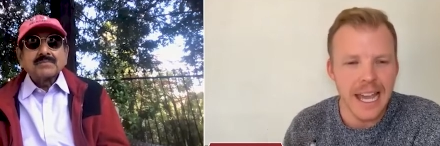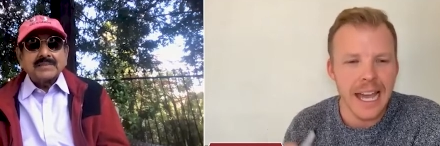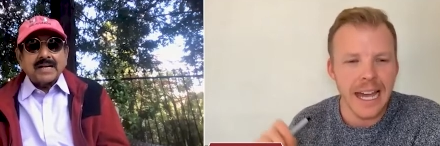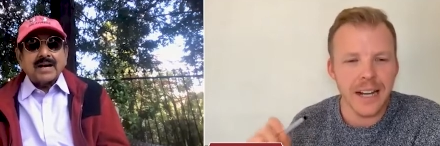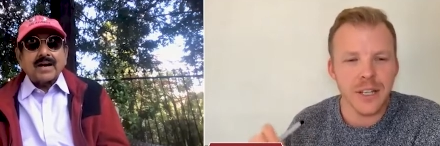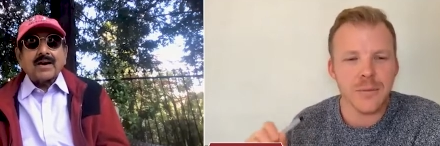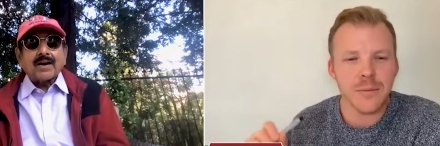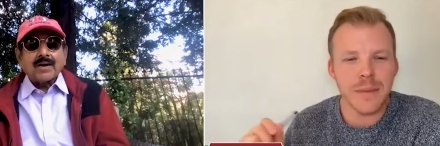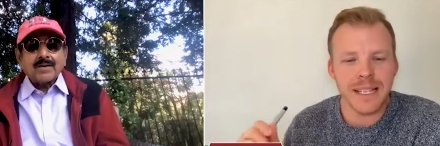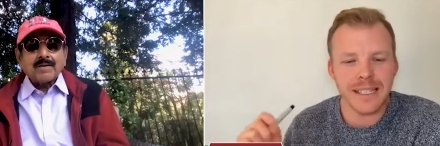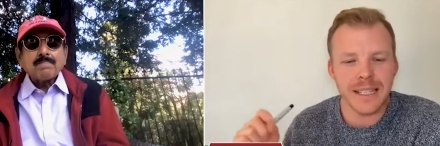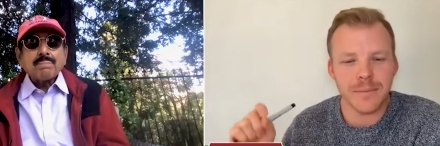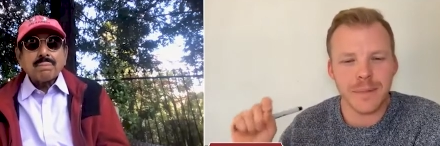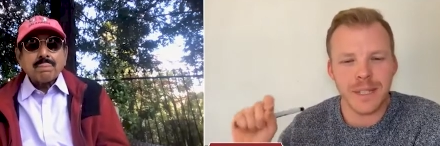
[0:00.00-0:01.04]
Speaker 1: Yeah. How do you make
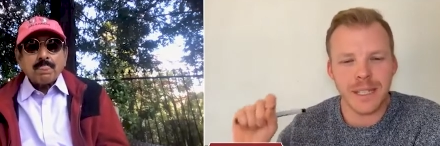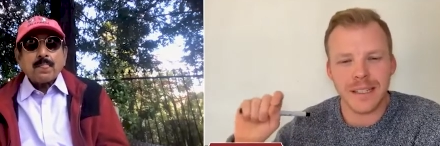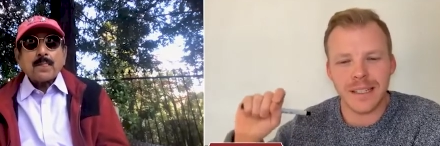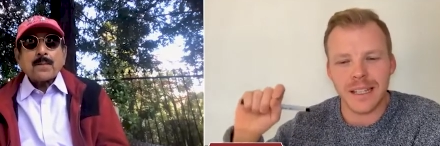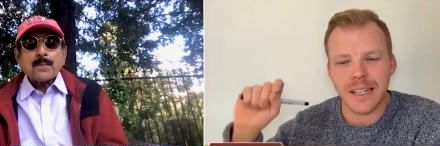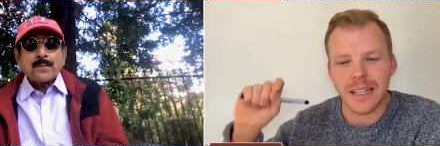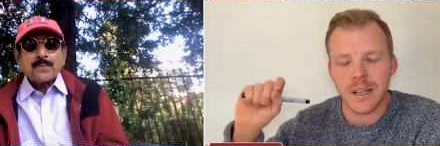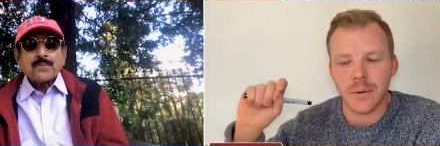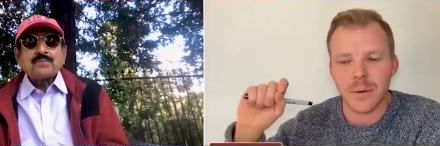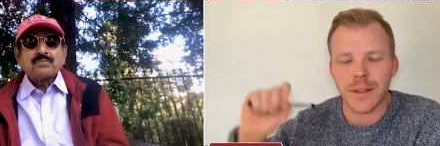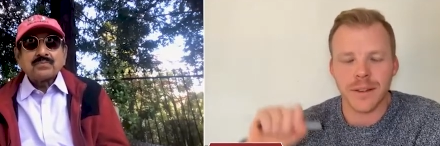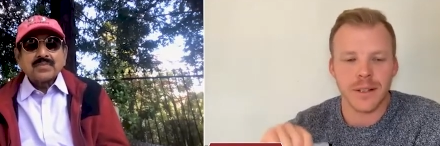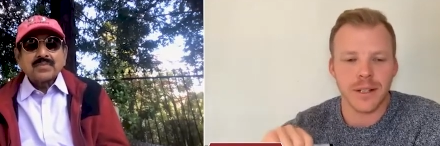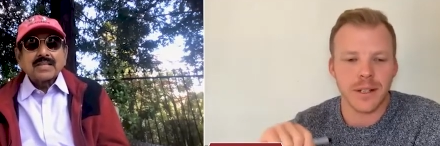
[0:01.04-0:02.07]
something,
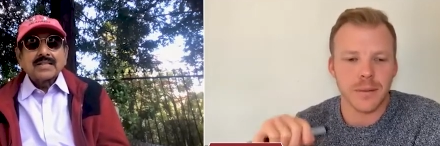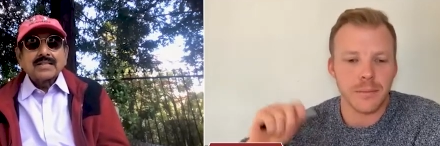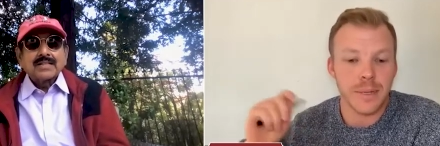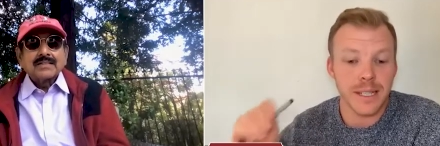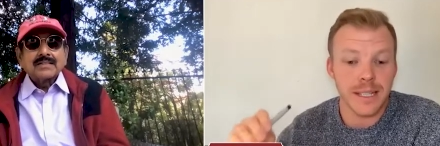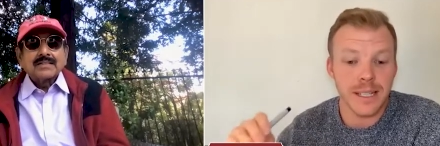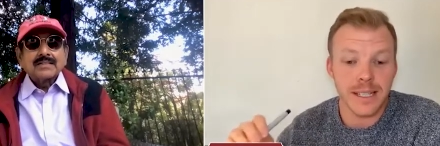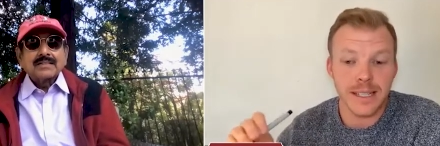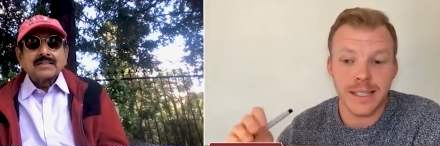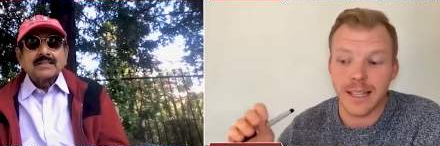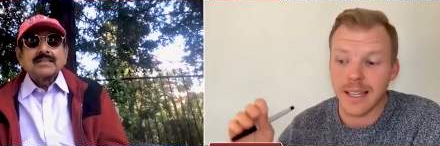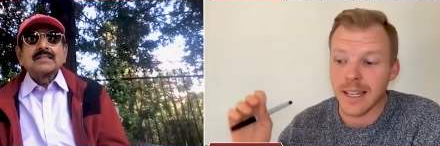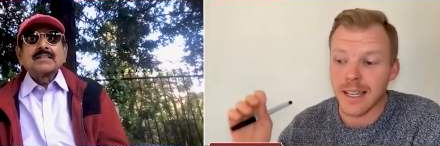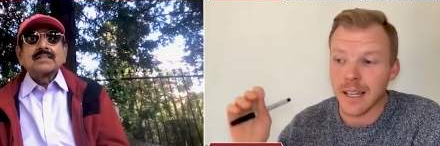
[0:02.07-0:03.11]
whether your business
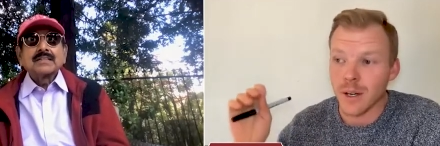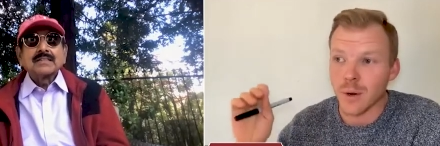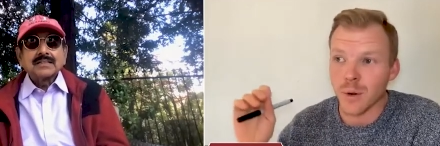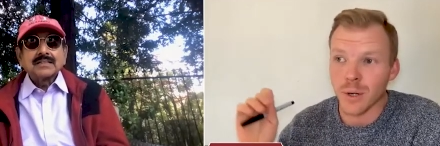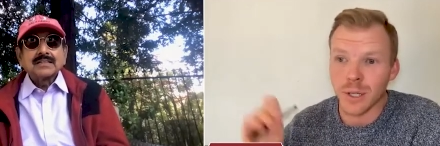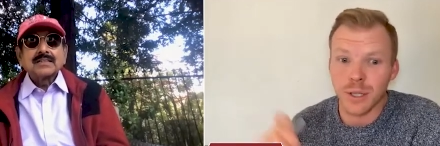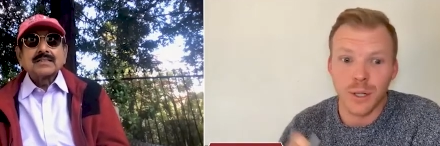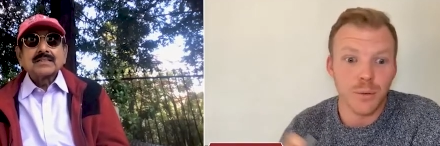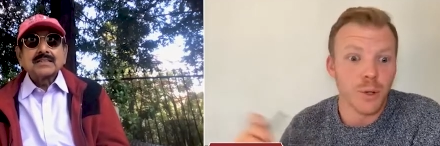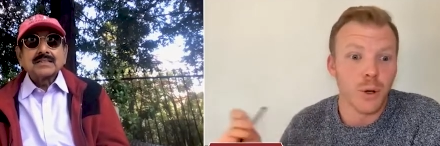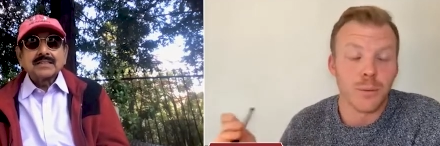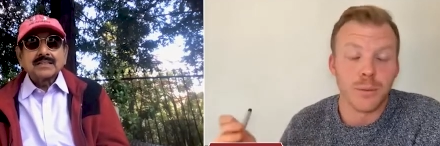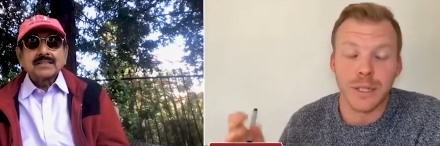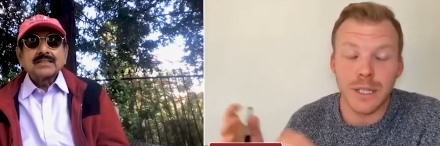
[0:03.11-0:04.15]
or you don't
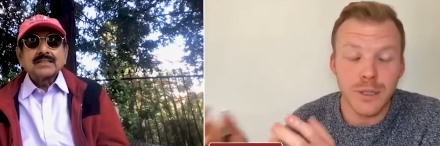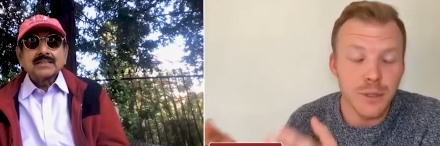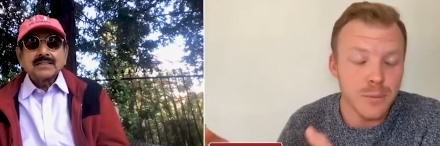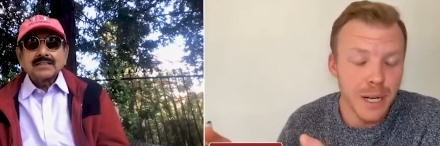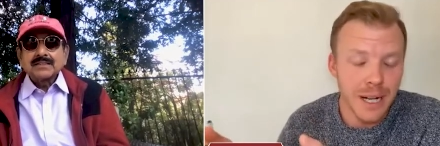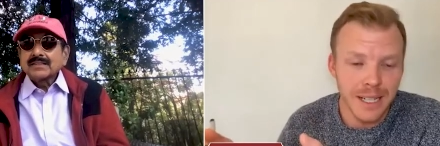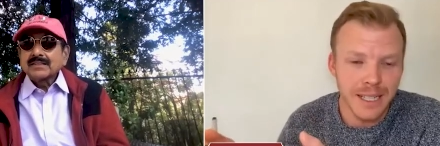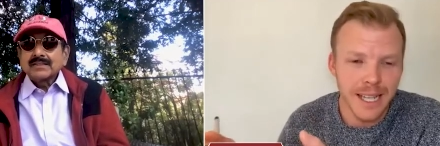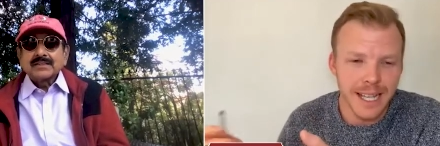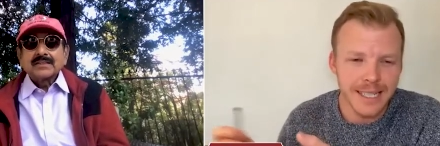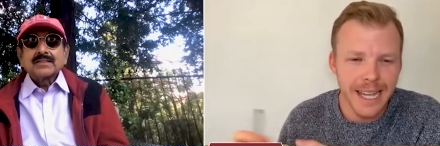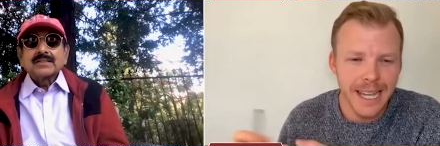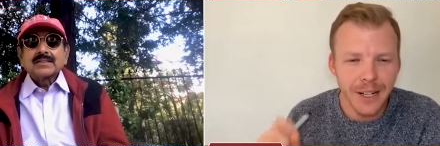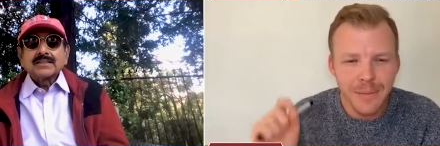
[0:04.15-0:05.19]
normally do
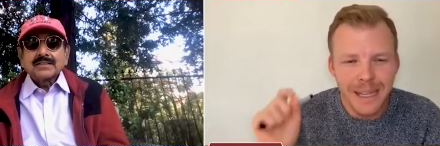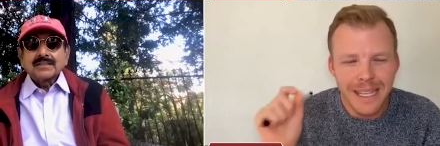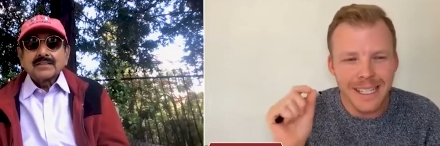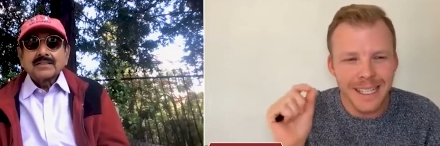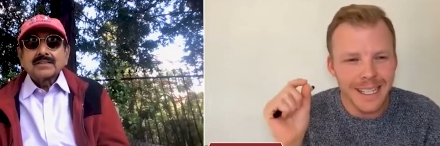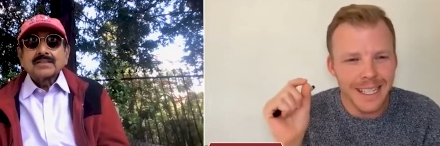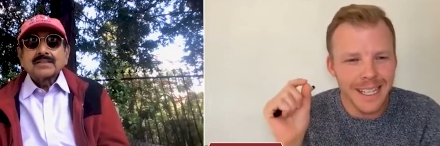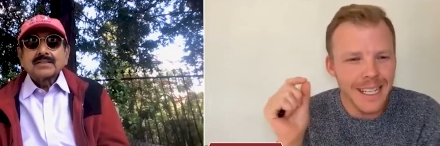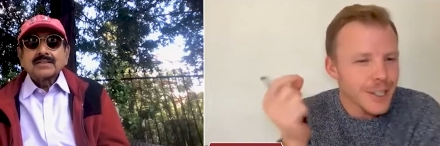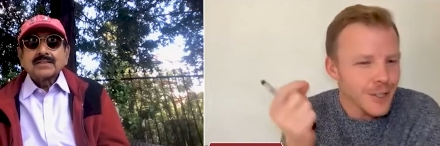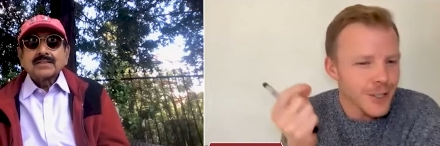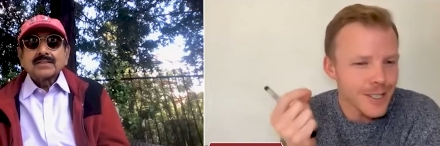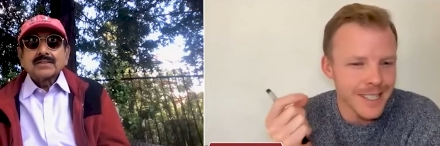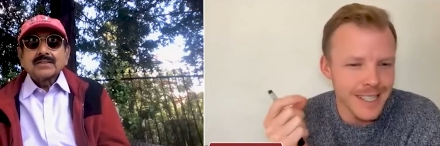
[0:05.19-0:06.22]
podcasts, how do you make it
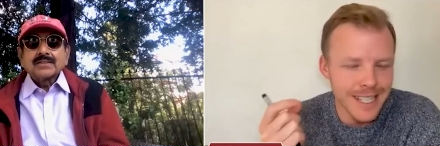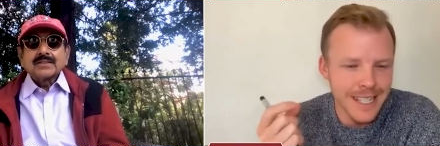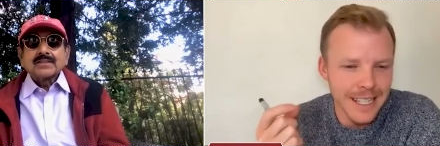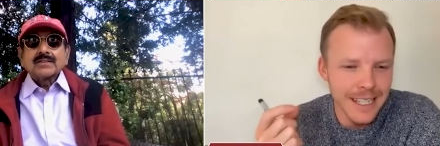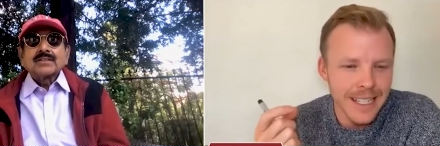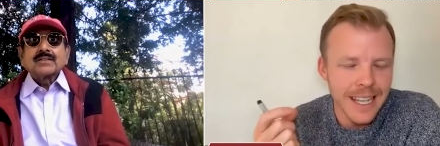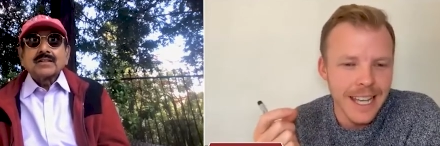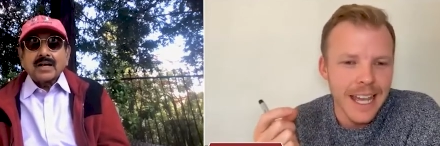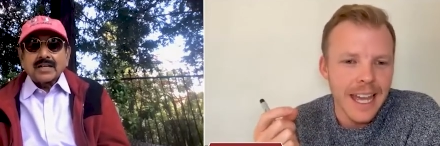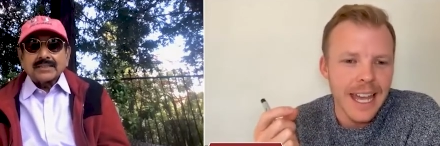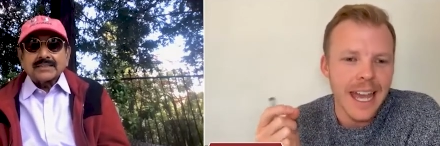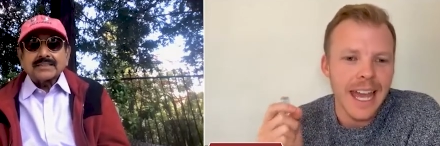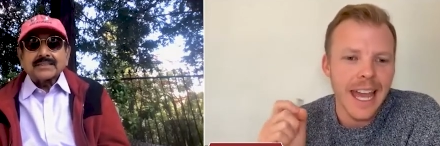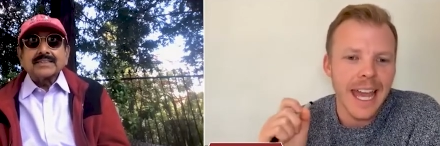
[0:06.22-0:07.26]
interesting? I
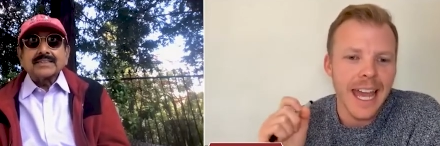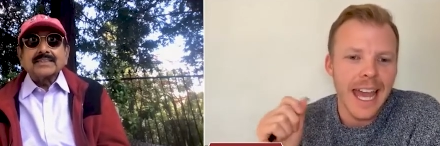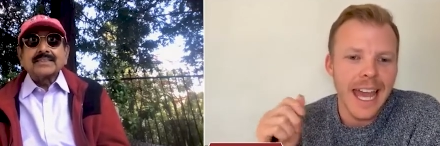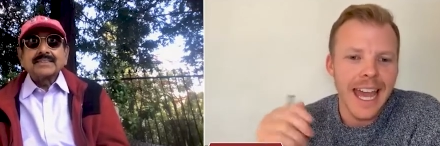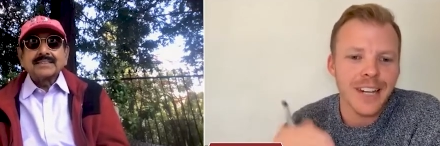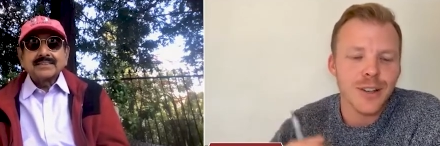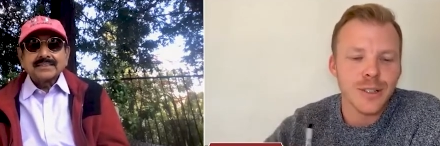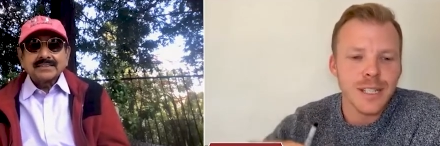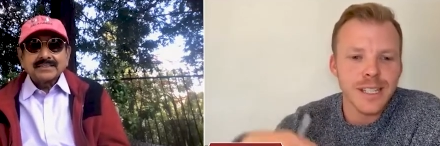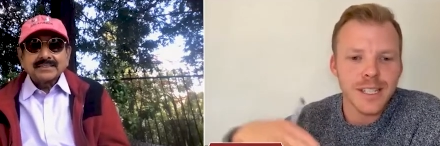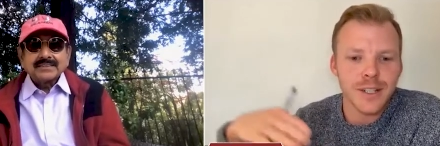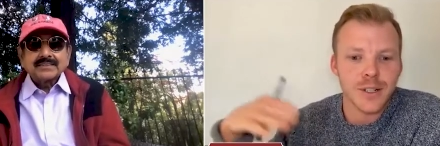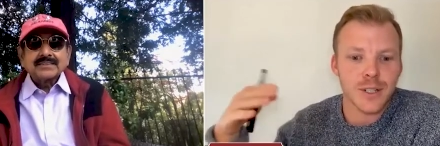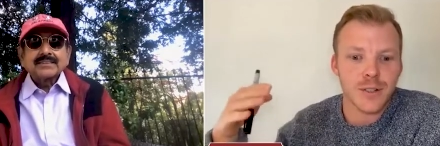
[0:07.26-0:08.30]
see. And your
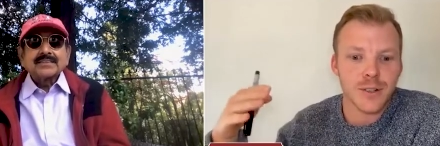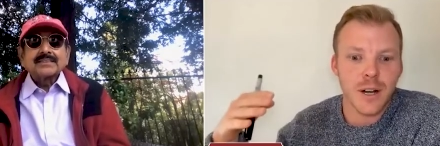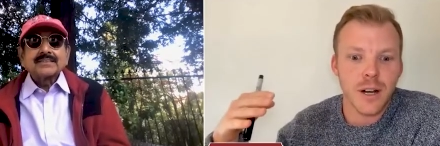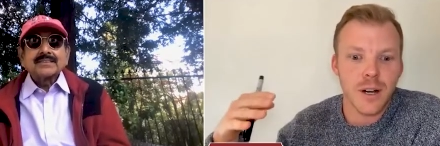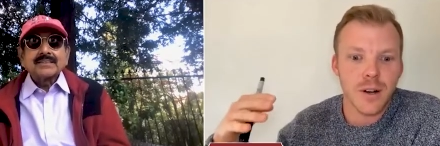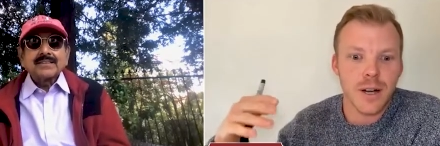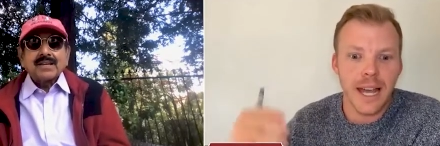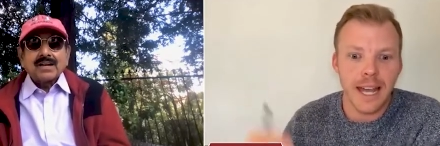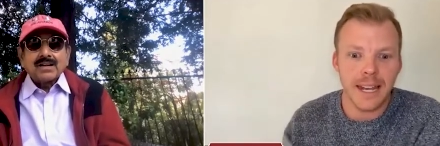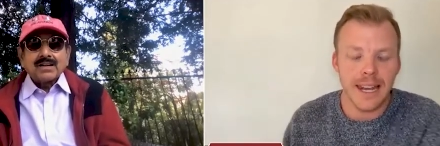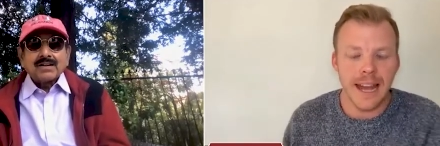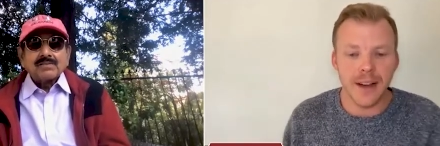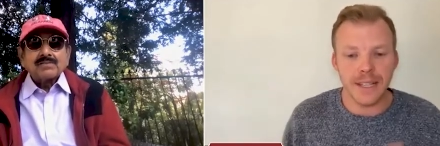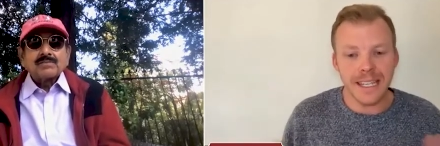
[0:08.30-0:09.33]
listeners grow. And
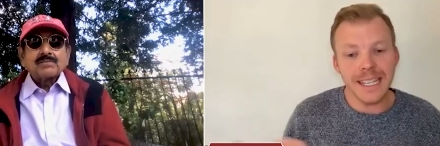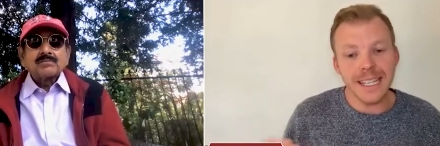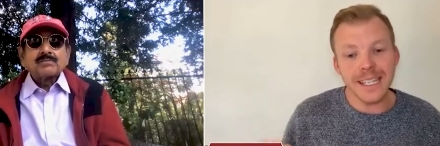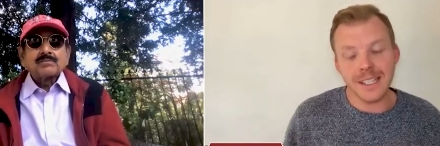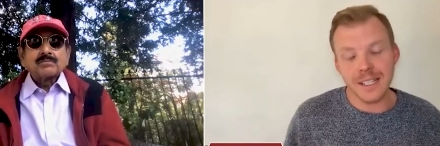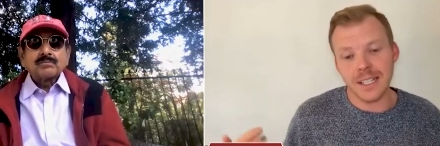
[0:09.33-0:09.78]
now he gets